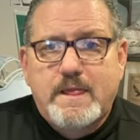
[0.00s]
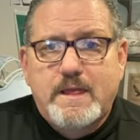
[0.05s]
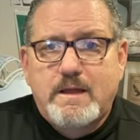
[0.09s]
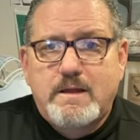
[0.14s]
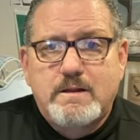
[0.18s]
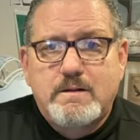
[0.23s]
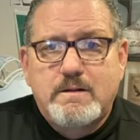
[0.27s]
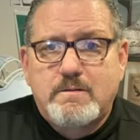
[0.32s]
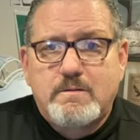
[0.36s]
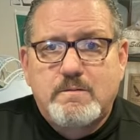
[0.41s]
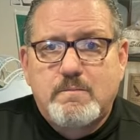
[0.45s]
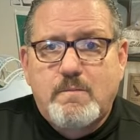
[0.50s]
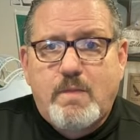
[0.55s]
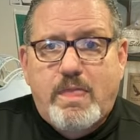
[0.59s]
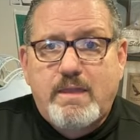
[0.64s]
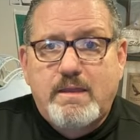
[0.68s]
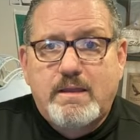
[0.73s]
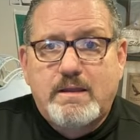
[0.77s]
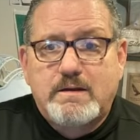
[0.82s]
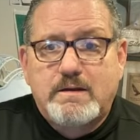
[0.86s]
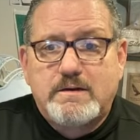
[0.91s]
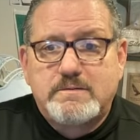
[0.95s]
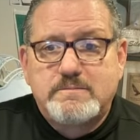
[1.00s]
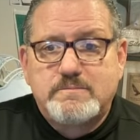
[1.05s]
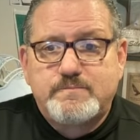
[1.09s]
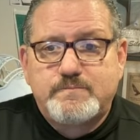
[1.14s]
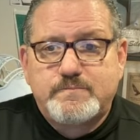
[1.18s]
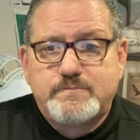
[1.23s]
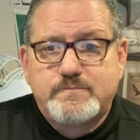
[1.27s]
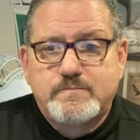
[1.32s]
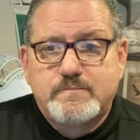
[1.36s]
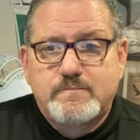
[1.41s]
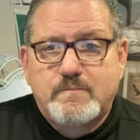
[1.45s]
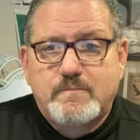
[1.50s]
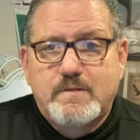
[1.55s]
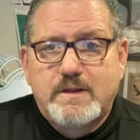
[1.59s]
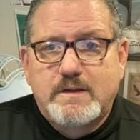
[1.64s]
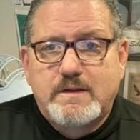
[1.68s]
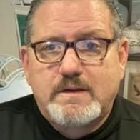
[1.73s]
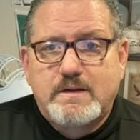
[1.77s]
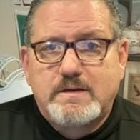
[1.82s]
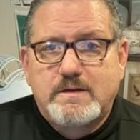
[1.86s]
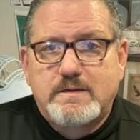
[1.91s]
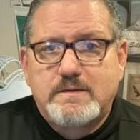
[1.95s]

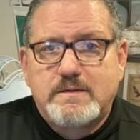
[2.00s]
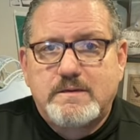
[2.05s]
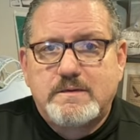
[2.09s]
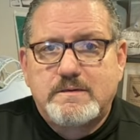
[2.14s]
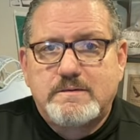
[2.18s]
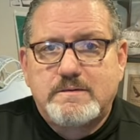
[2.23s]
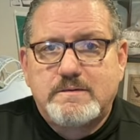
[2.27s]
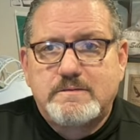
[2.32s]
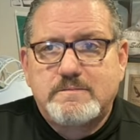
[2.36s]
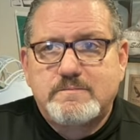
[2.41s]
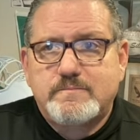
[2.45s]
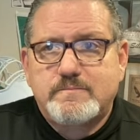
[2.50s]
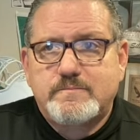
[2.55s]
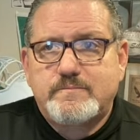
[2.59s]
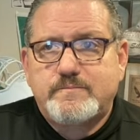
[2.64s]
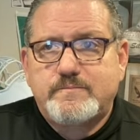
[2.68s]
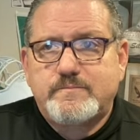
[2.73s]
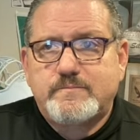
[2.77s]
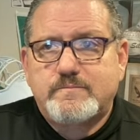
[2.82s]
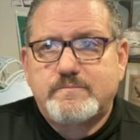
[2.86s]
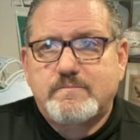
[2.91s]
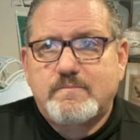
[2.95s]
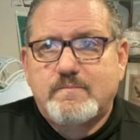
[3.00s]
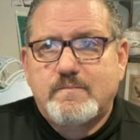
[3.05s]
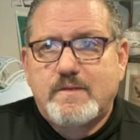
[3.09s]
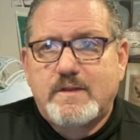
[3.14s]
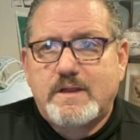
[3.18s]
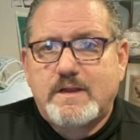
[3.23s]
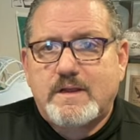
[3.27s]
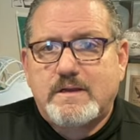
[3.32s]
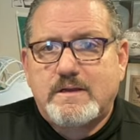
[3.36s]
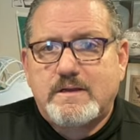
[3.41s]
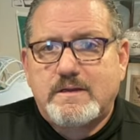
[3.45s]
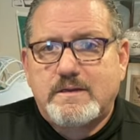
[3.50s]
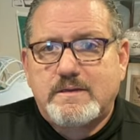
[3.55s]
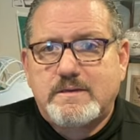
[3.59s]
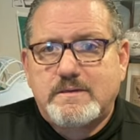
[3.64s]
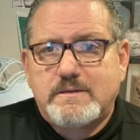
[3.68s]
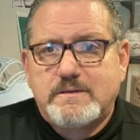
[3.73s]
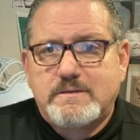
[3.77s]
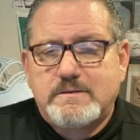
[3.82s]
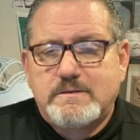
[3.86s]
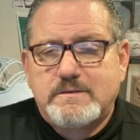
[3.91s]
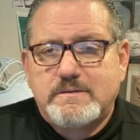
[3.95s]

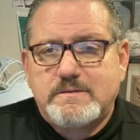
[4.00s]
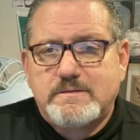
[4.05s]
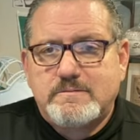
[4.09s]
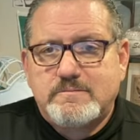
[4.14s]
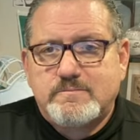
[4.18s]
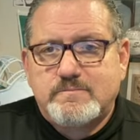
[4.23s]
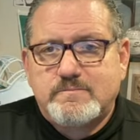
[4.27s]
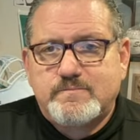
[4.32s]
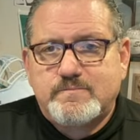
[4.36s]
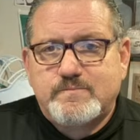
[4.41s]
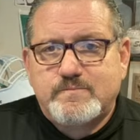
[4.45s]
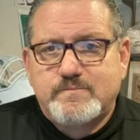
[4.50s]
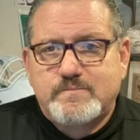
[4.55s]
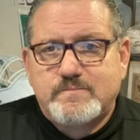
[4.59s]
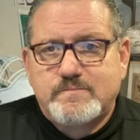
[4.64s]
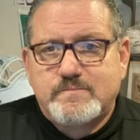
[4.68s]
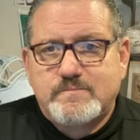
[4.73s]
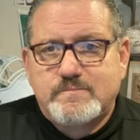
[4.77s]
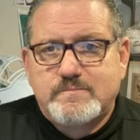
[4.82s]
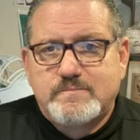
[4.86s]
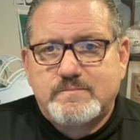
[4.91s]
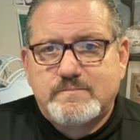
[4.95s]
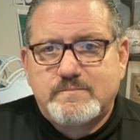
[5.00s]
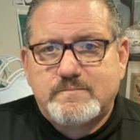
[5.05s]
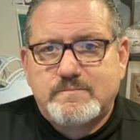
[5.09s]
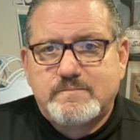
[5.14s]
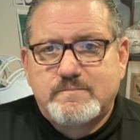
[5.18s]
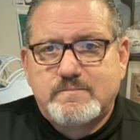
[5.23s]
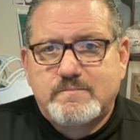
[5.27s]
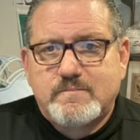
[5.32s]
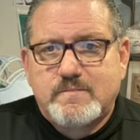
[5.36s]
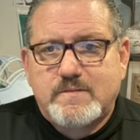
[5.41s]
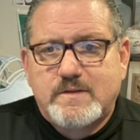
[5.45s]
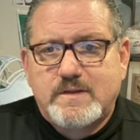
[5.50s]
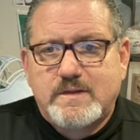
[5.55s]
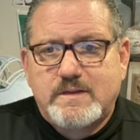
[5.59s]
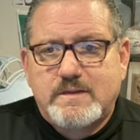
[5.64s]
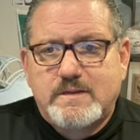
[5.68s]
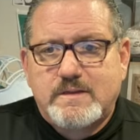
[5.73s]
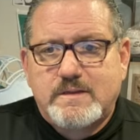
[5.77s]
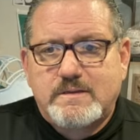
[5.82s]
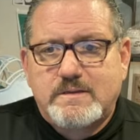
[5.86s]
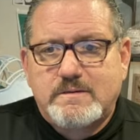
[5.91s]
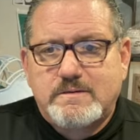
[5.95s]

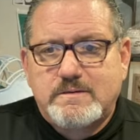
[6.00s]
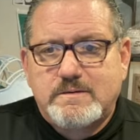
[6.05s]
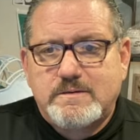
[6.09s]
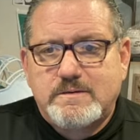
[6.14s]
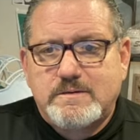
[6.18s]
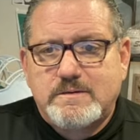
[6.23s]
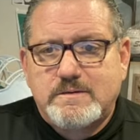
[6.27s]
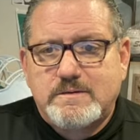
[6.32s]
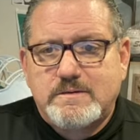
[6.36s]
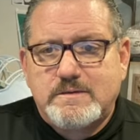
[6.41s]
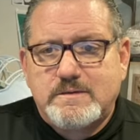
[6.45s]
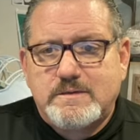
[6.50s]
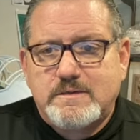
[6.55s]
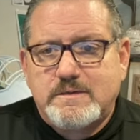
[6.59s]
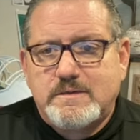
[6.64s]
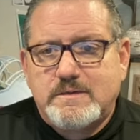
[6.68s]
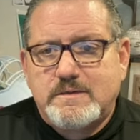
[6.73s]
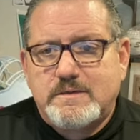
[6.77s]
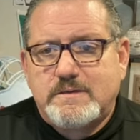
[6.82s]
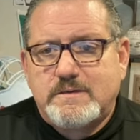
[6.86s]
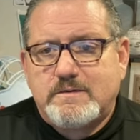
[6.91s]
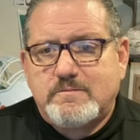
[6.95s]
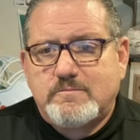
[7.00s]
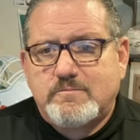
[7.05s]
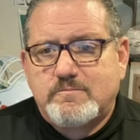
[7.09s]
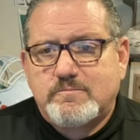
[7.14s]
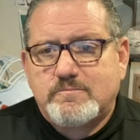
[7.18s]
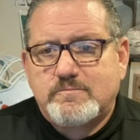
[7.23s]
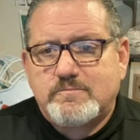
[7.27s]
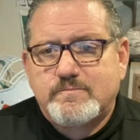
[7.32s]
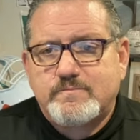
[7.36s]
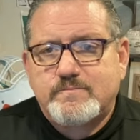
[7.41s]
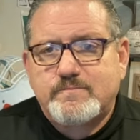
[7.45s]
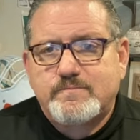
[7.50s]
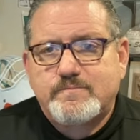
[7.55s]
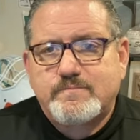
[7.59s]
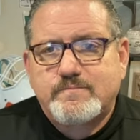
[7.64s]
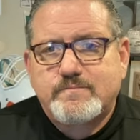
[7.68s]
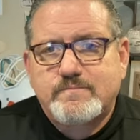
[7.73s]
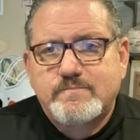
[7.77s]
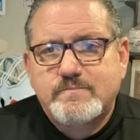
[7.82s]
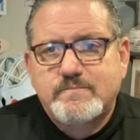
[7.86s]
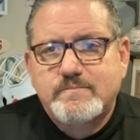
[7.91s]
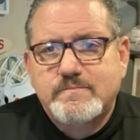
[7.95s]
[no speech]